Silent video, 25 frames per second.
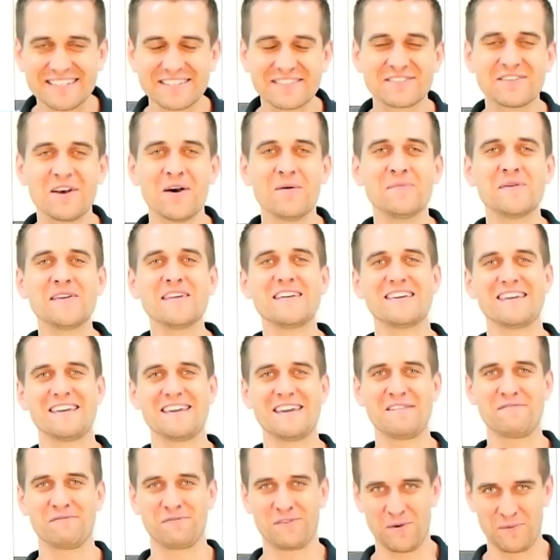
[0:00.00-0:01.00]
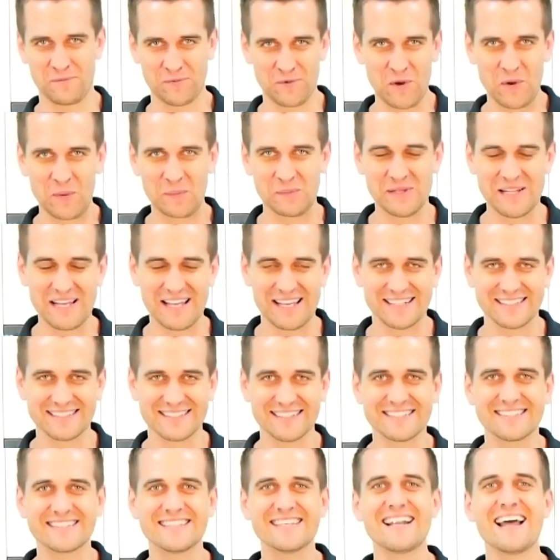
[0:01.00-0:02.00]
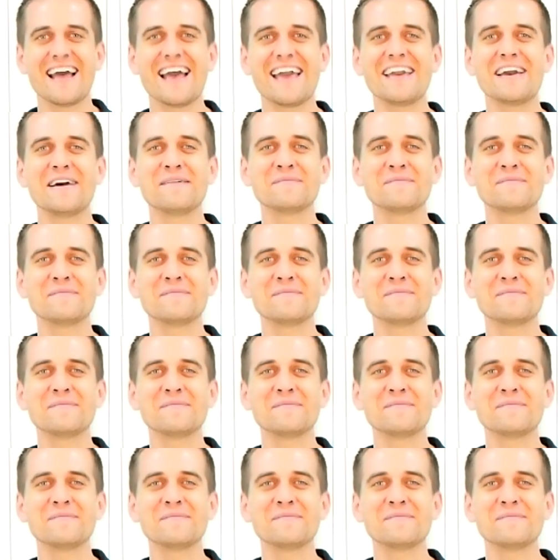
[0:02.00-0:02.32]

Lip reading: Tommy here from Raw Blend. Today